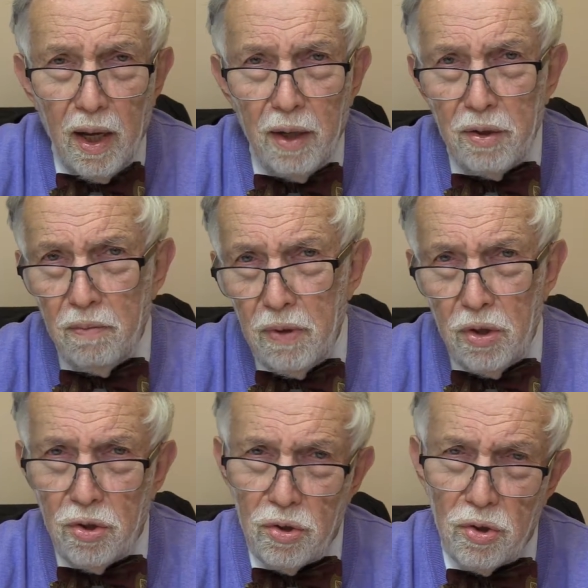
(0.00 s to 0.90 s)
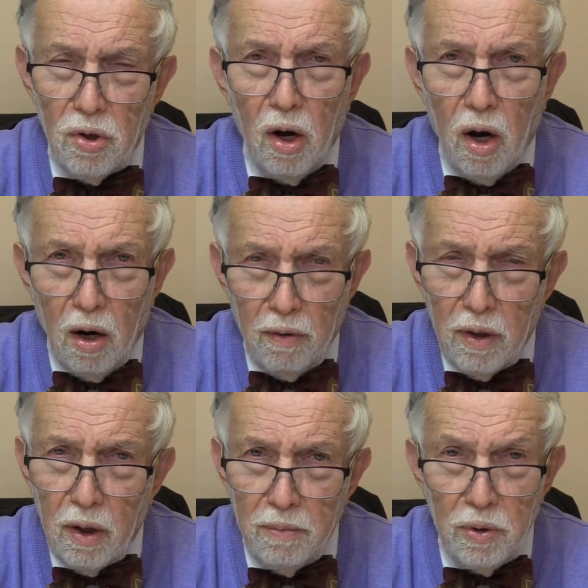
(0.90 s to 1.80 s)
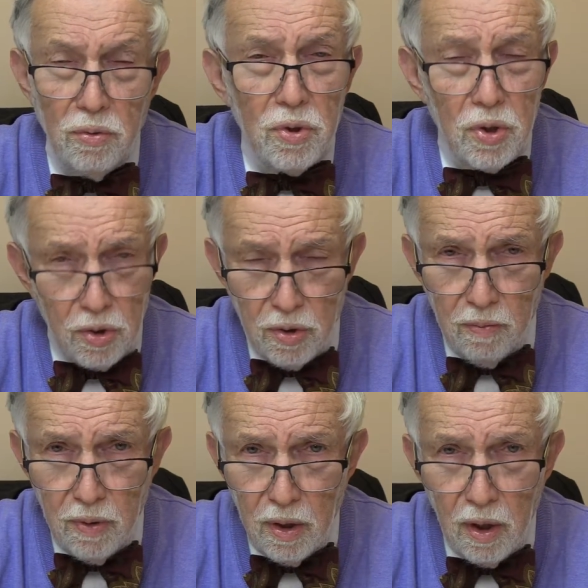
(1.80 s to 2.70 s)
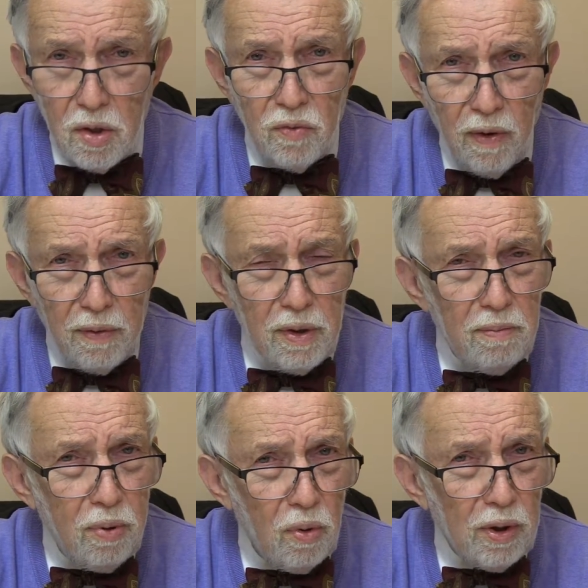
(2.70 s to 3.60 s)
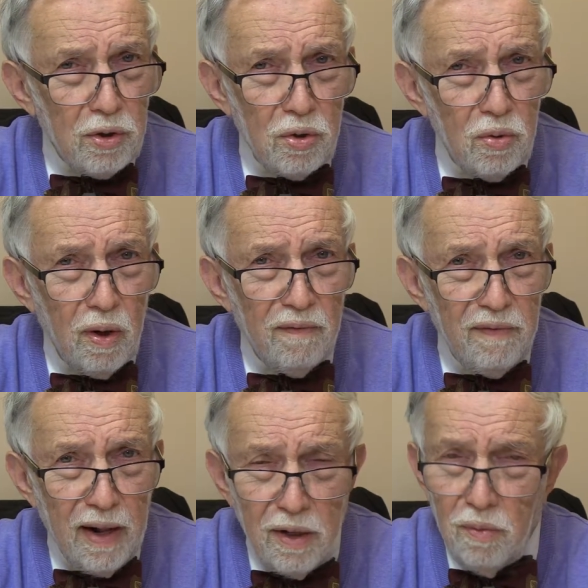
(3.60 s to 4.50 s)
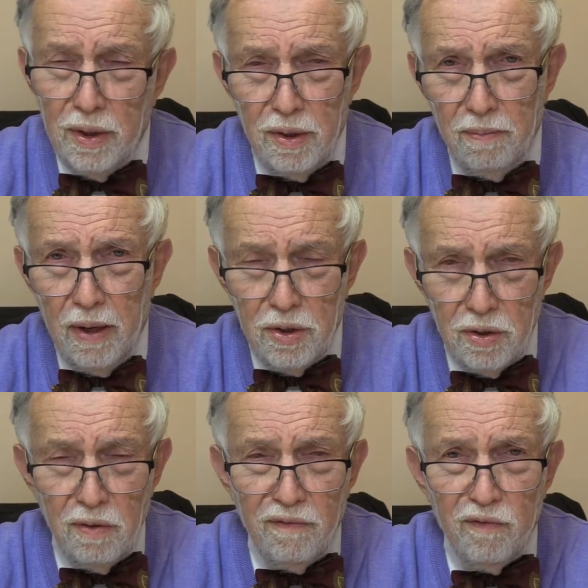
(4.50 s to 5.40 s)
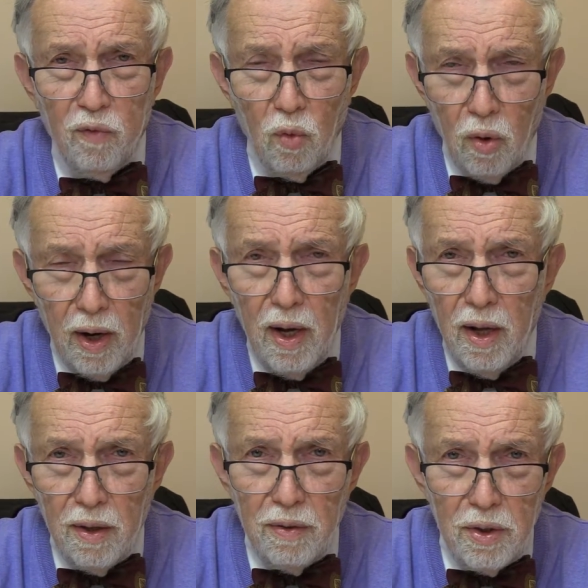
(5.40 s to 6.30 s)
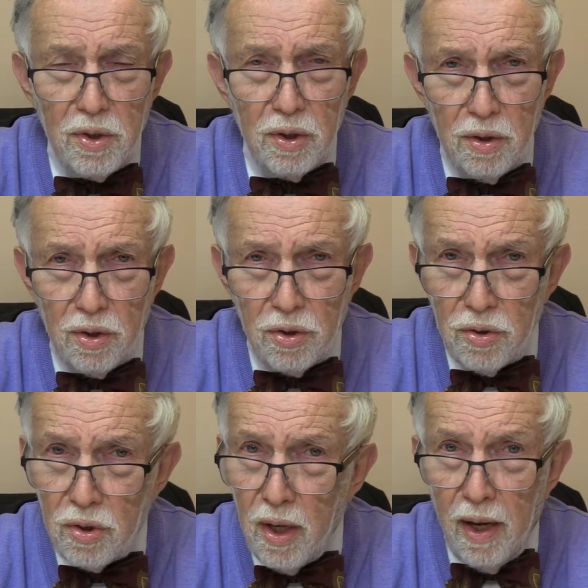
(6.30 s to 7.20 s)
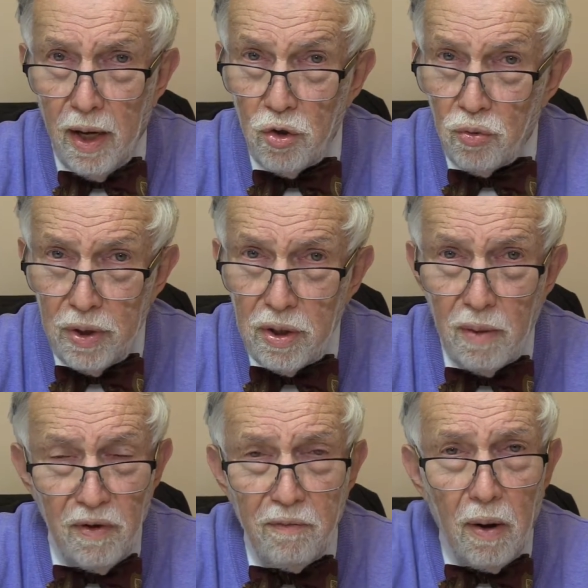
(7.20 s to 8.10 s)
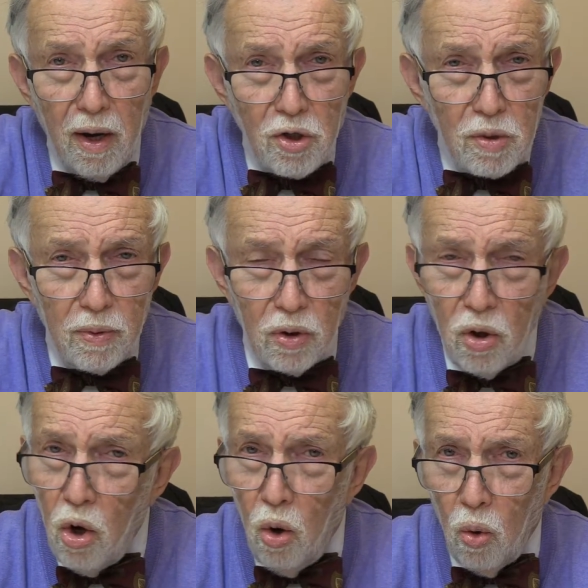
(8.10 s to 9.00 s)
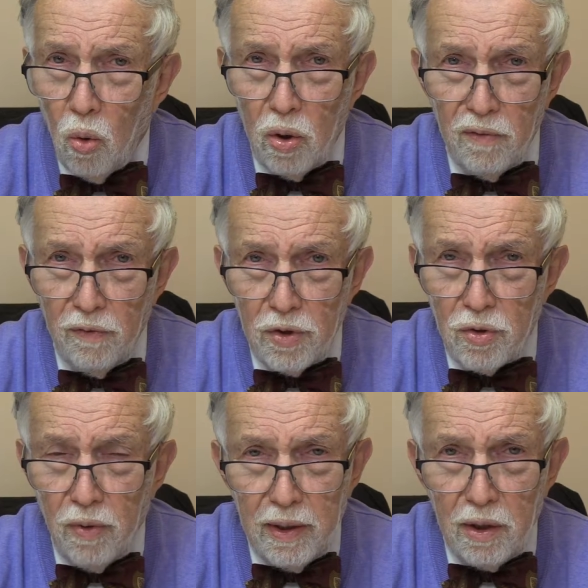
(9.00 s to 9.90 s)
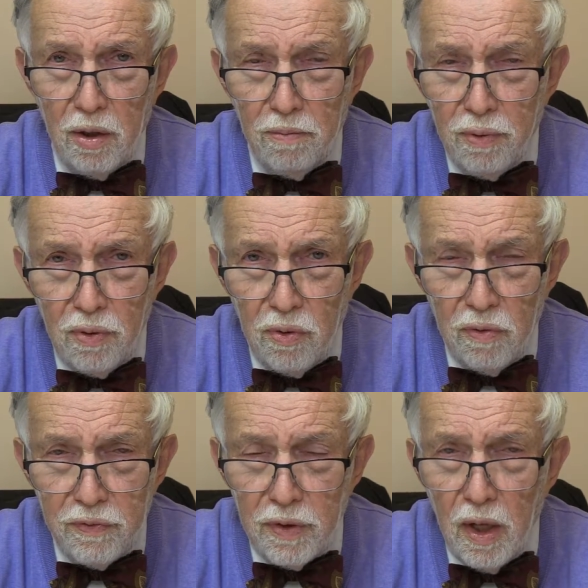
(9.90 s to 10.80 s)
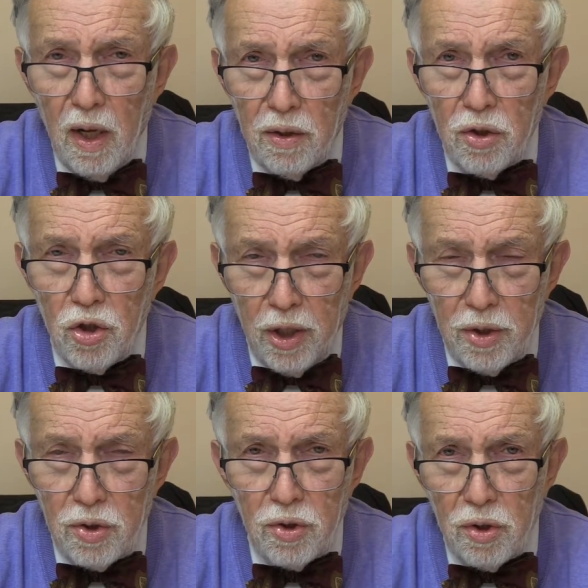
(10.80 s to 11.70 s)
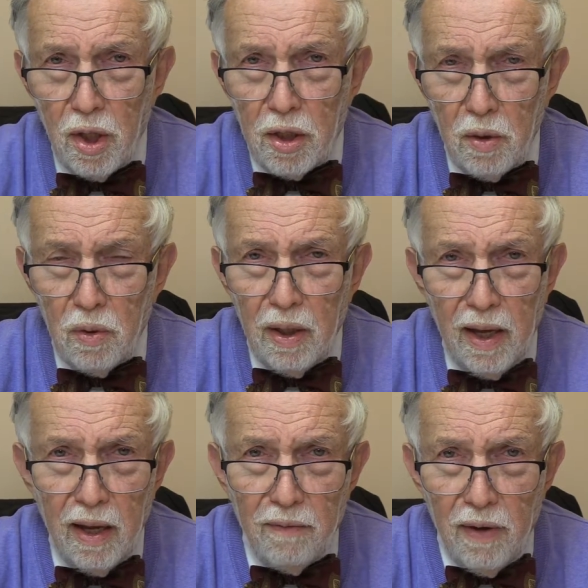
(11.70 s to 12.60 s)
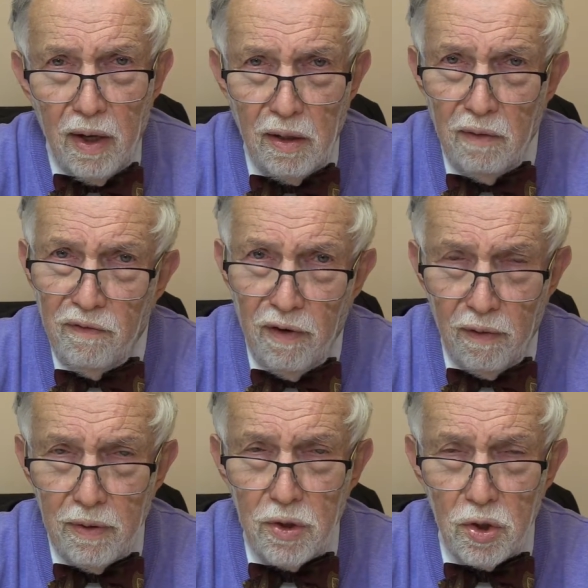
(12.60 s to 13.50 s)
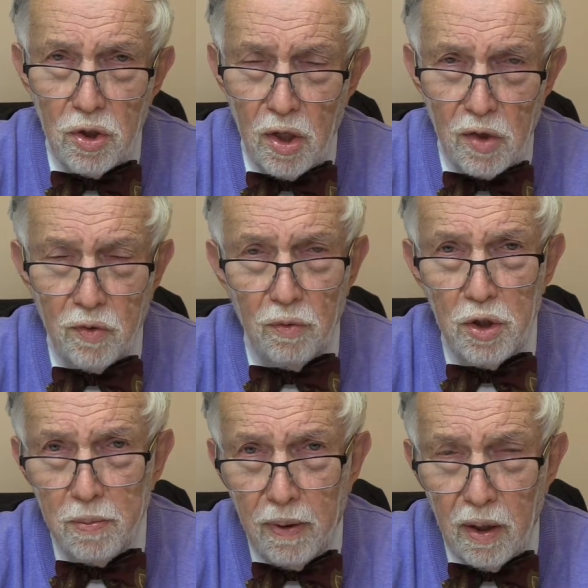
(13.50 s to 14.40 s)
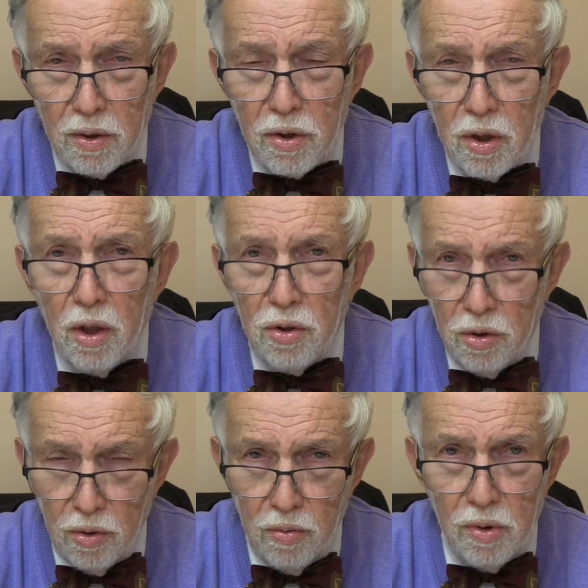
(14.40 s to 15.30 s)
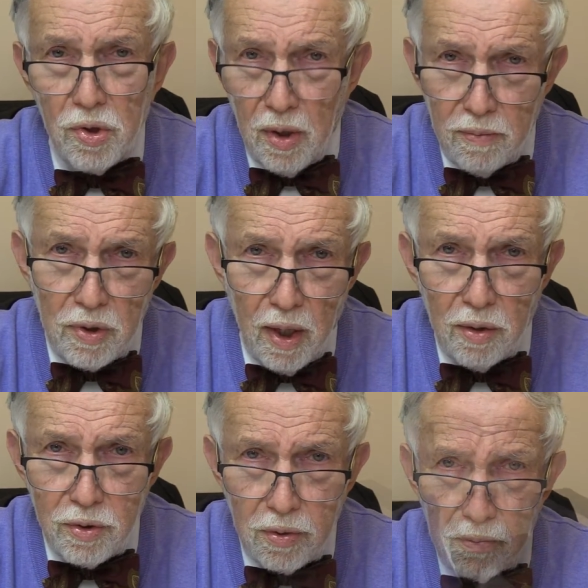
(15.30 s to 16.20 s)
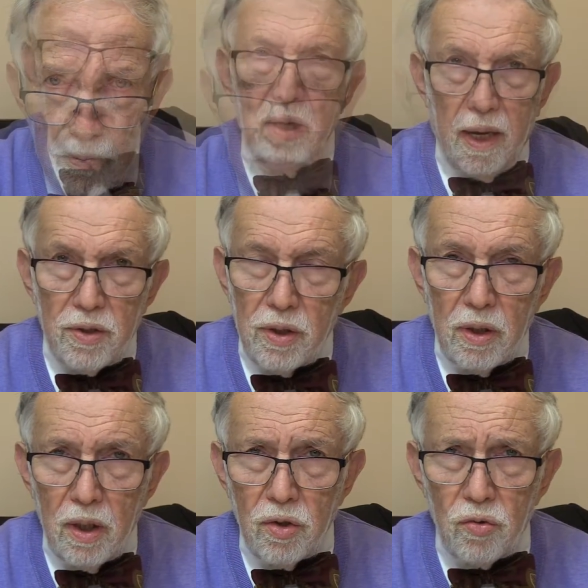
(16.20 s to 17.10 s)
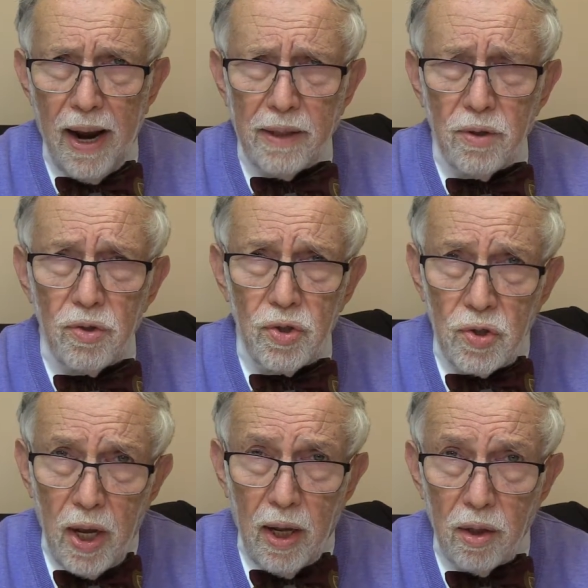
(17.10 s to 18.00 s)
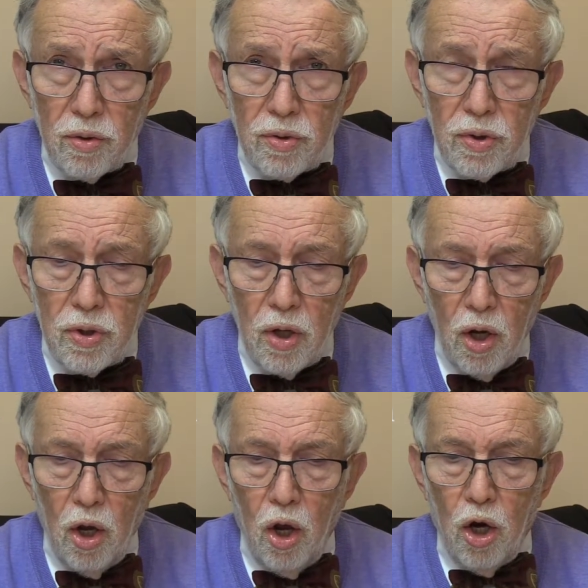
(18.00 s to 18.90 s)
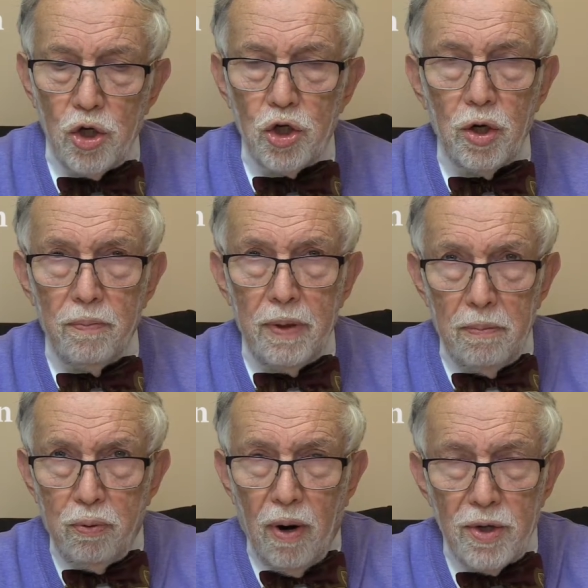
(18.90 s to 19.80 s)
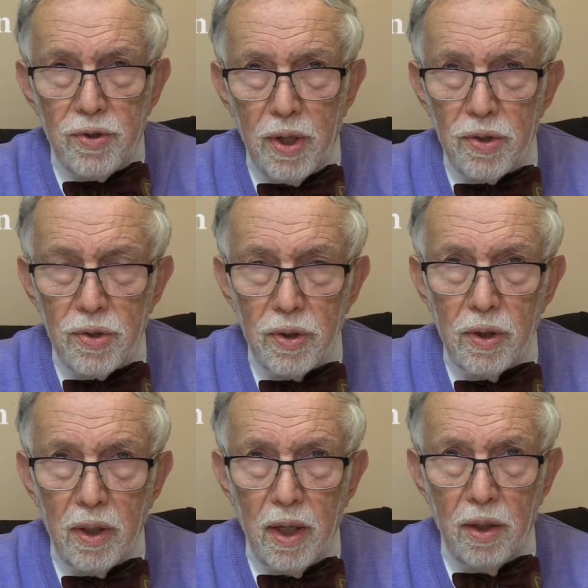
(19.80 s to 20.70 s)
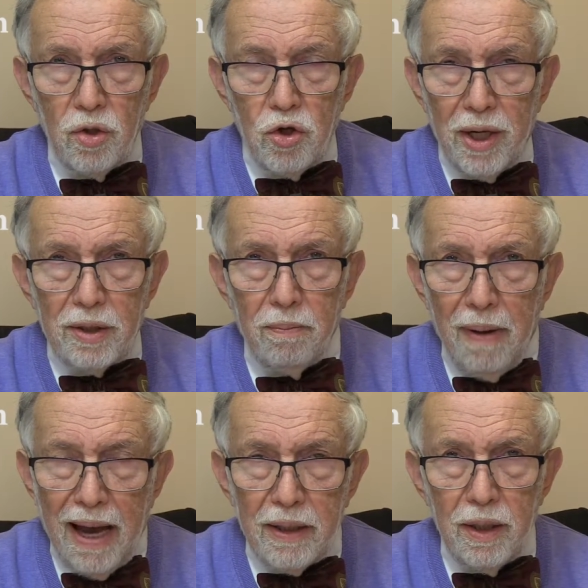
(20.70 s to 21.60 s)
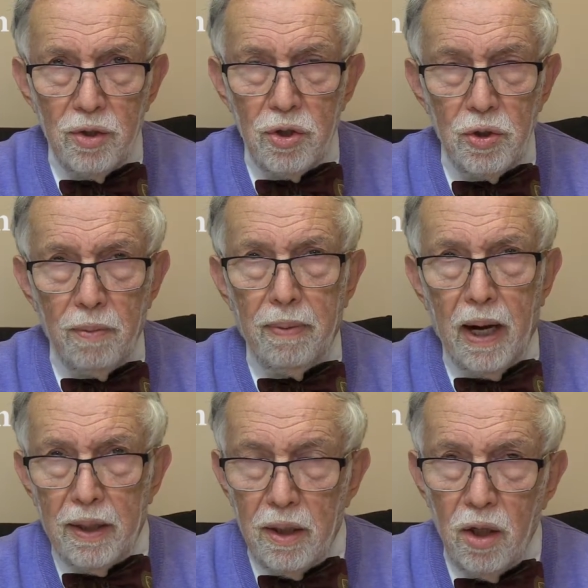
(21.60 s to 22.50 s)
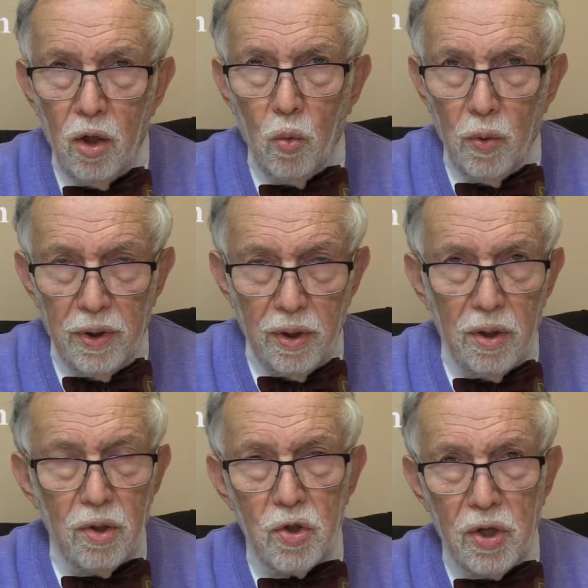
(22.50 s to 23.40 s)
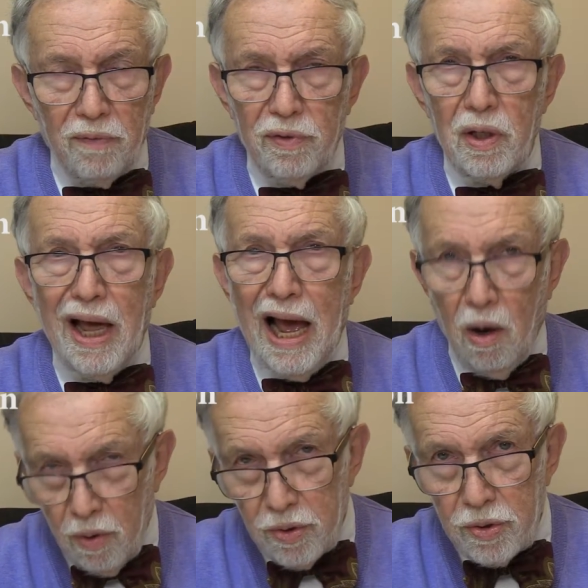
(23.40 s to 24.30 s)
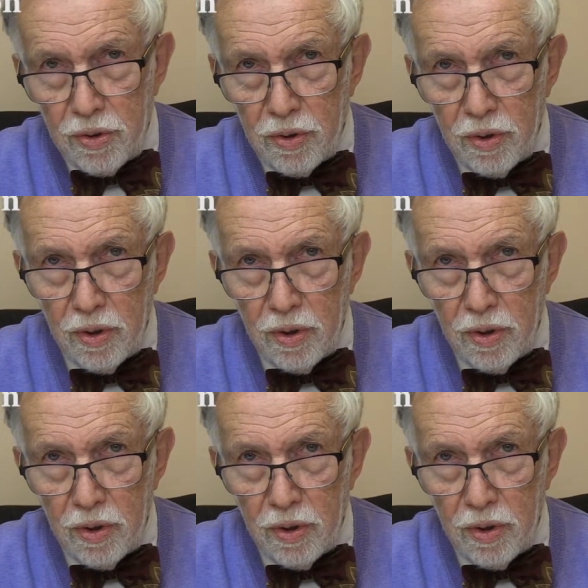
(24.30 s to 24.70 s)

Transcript: and diminishes our immune system. It's very important to evaluate the patient for these conditions and treat them if possible, all of which greatly improves the chances that they will have a very successful response to stem cells. Next, extracted cells should be processed and injected back into your body within several hours.